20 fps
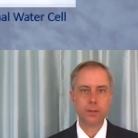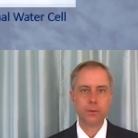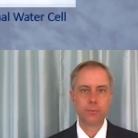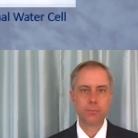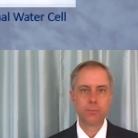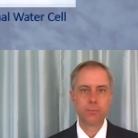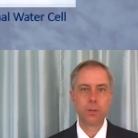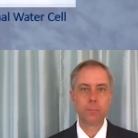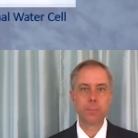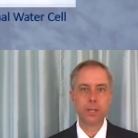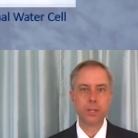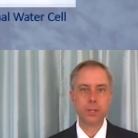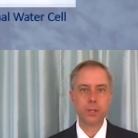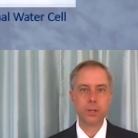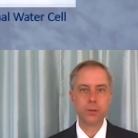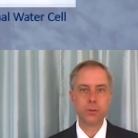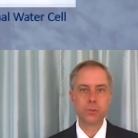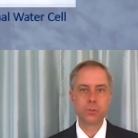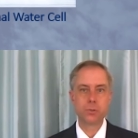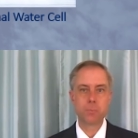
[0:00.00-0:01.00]
will be
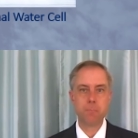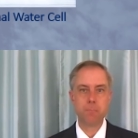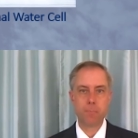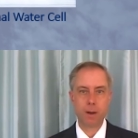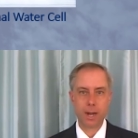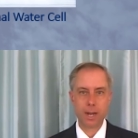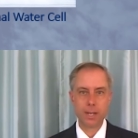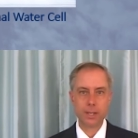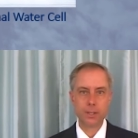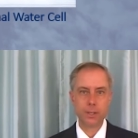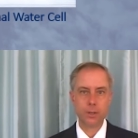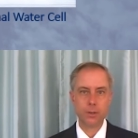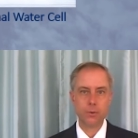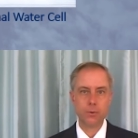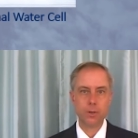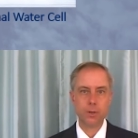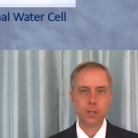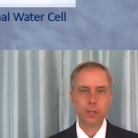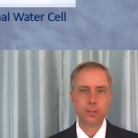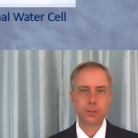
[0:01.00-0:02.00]
used by you
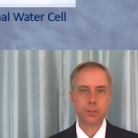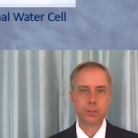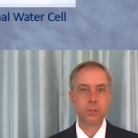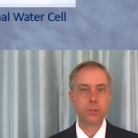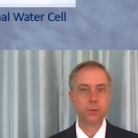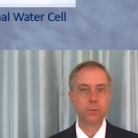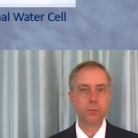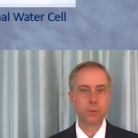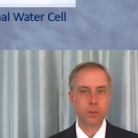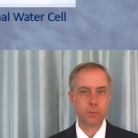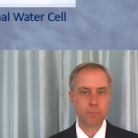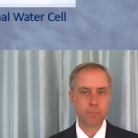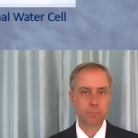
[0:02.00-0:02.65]
to